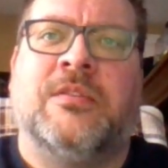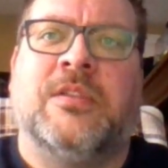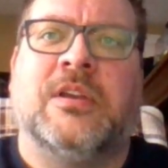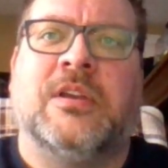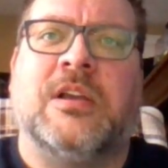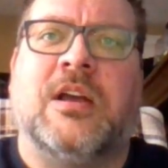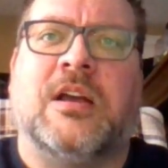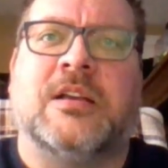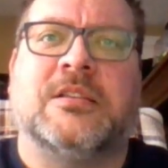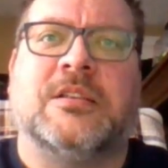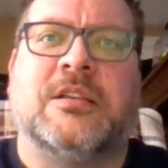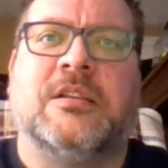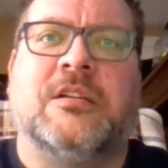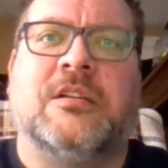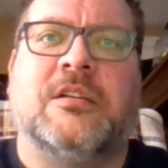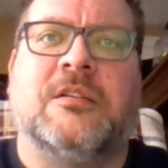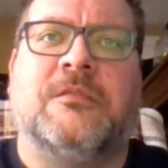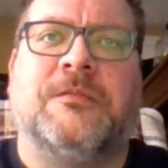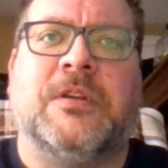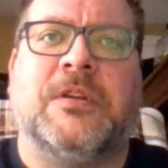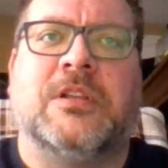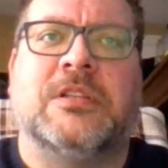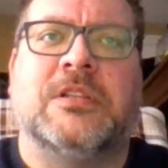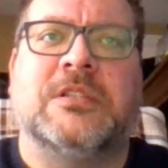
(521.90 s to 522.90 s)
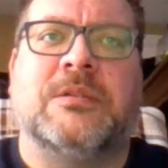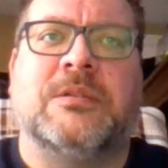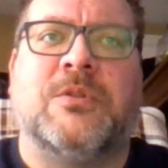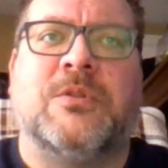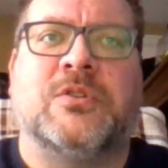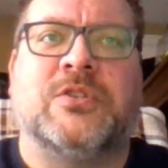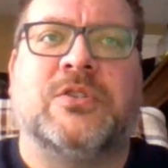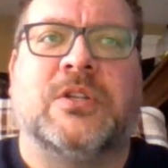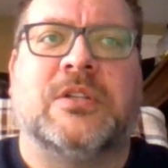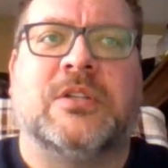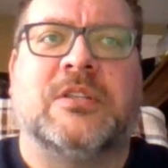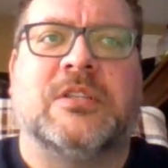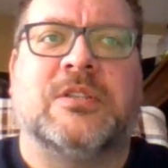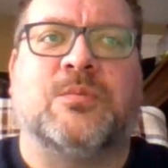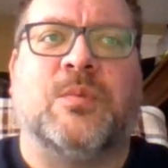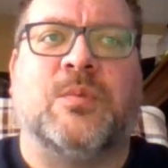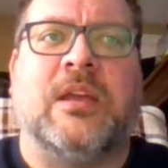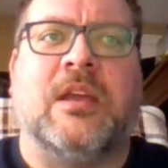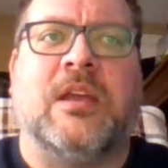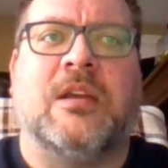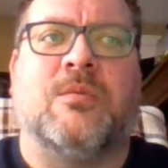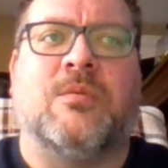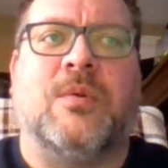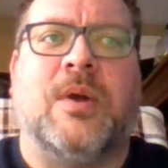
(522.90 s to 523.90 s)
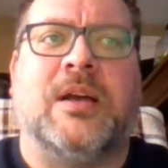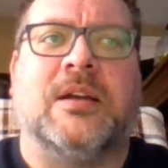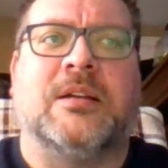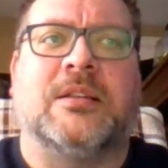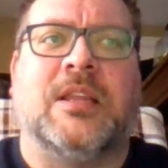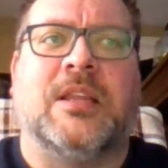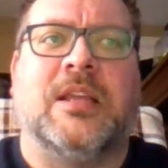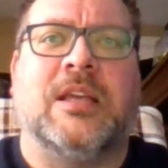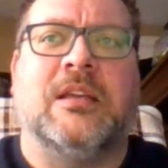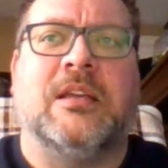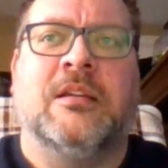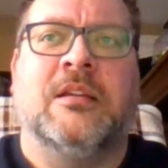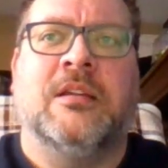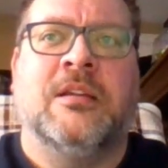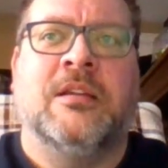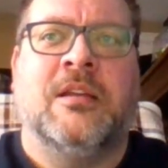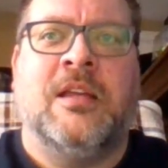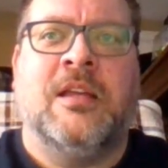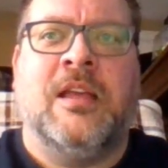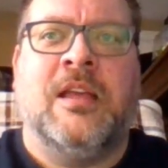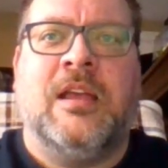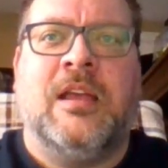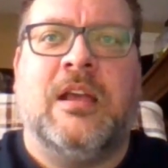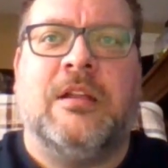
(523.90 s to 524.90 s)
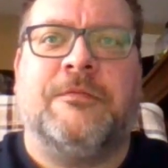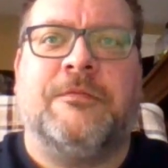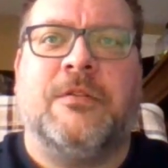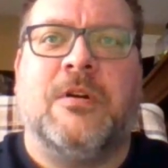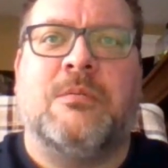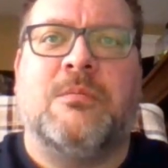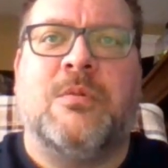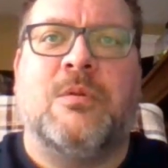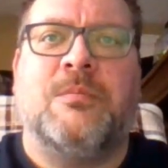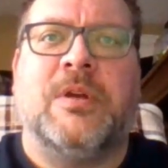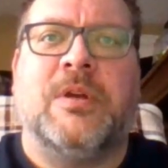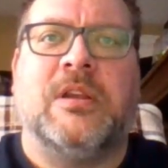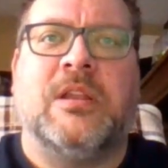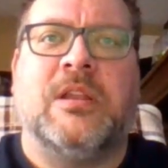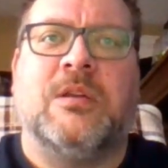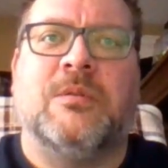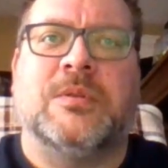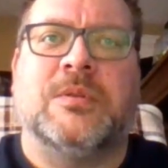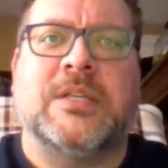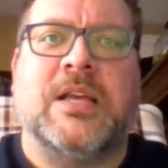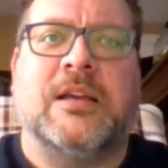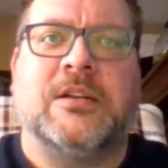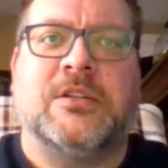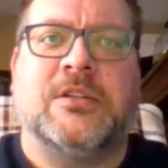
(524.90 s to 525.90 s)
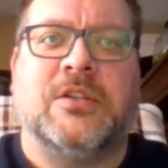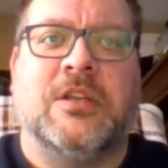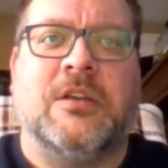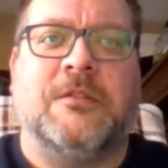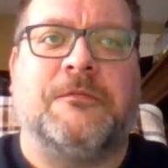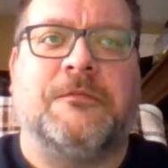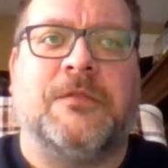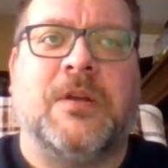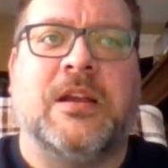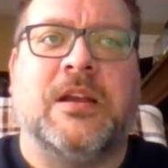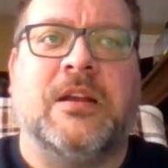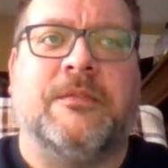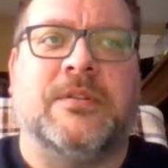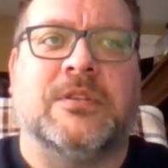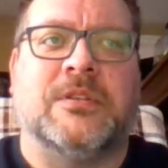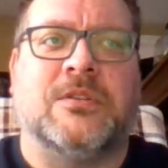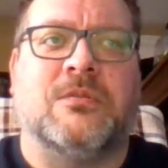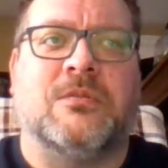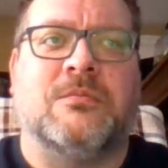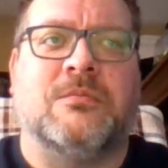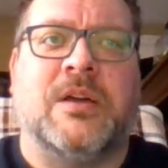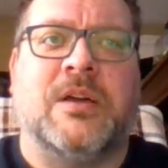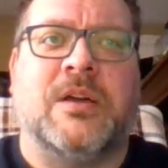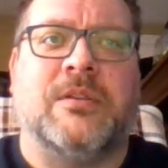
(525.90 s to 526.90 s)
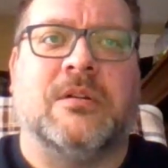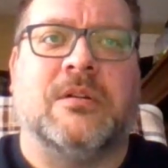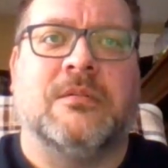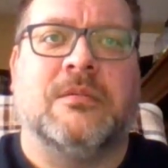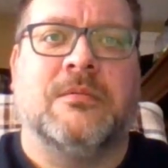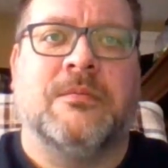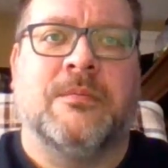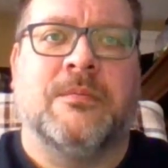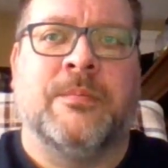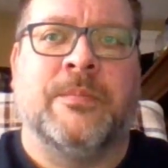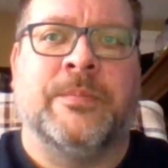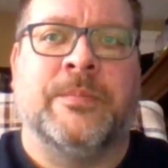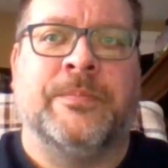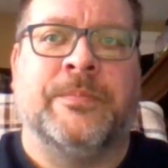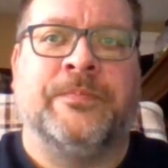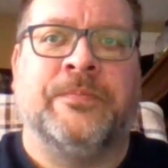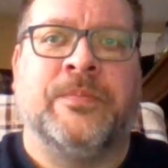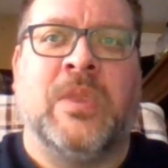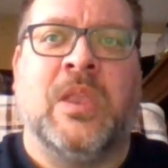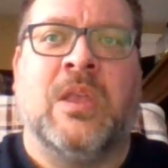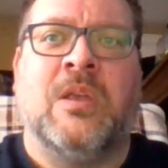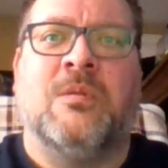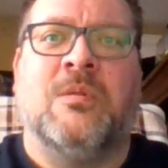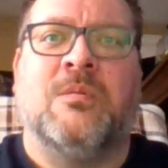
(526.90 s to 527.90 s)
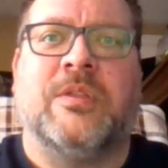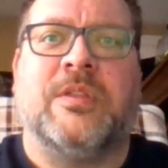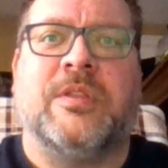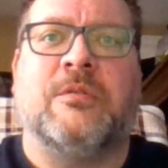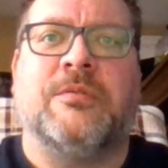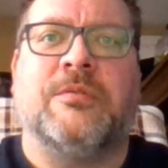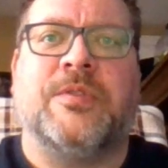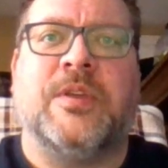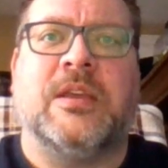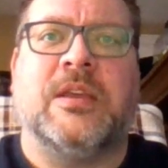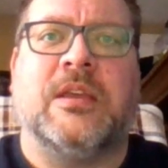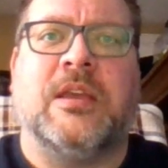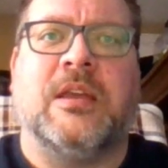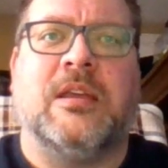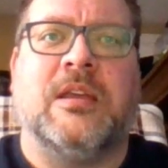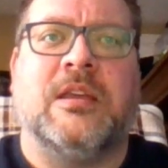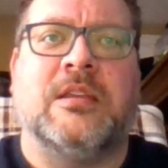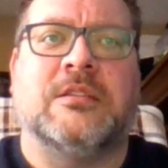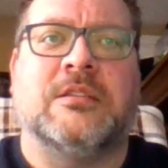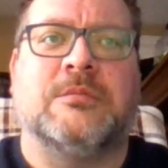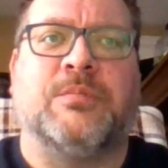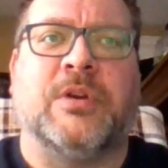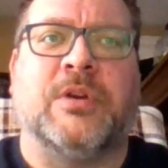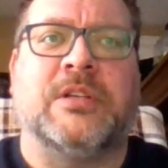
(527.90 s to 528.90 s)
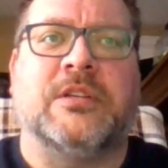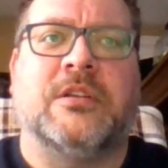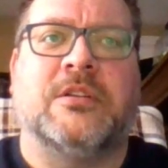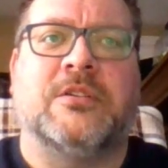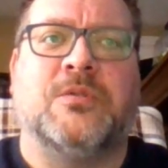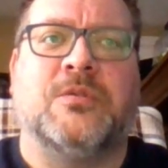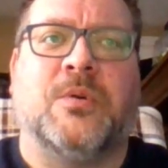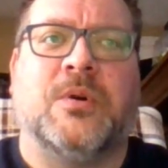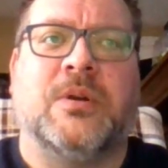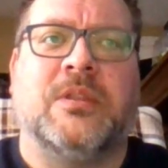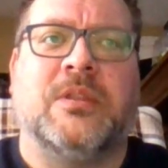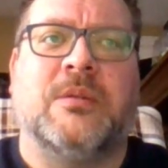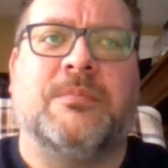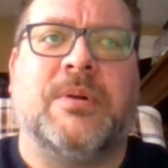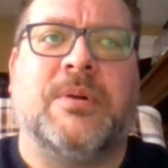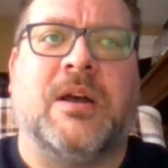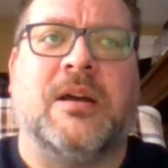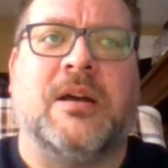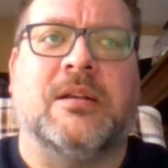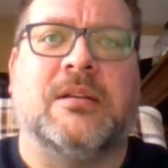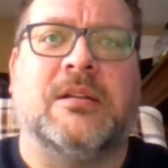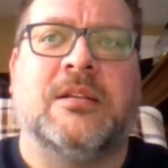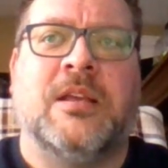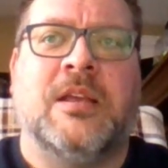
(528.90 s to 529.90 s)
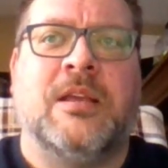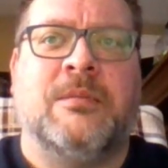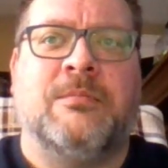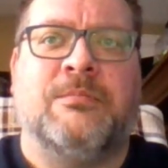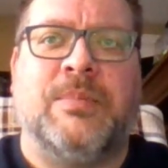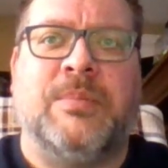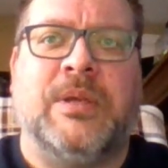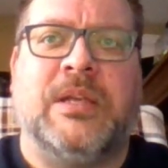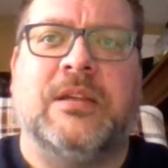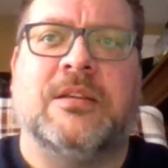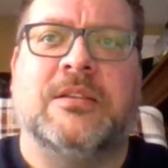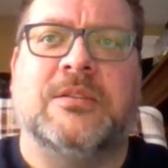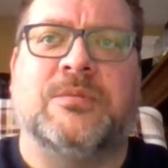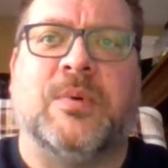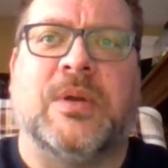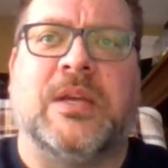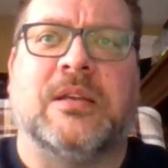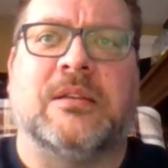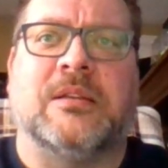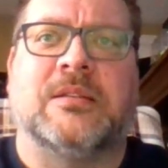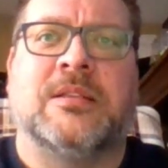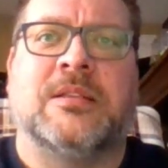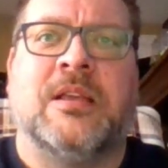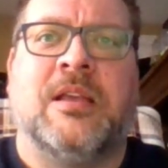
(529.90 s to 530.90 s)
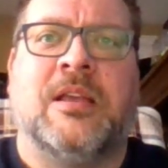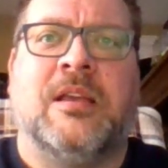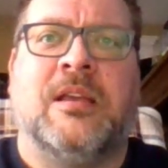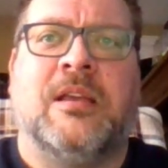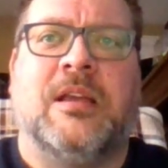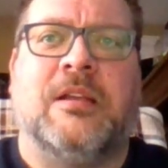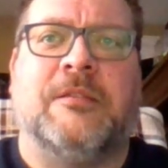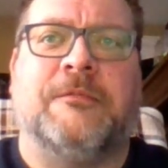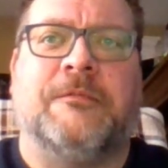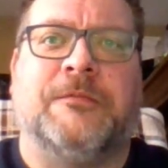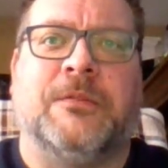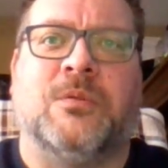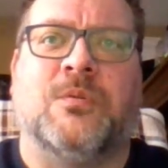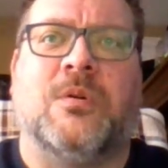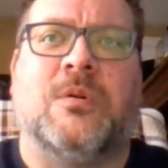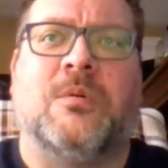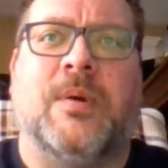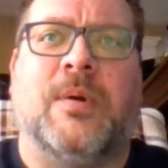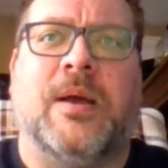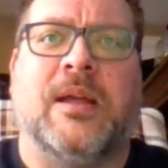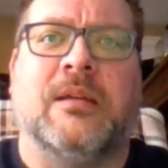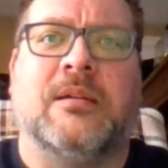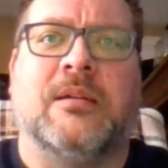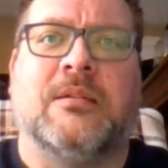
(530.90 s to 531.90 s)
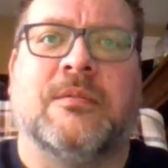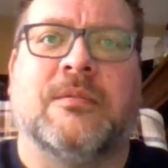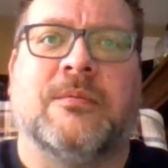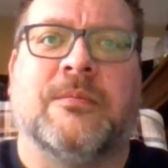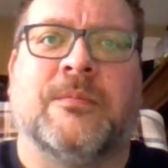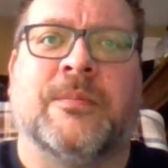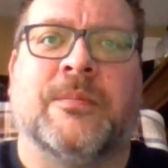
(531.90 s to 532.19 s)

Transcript: The gosling could feel his emotions swinging wildly, and for a moment he was actually afraid of his own mother. Without thinking, he sprinted toward the pond, beat his wings, and flew away.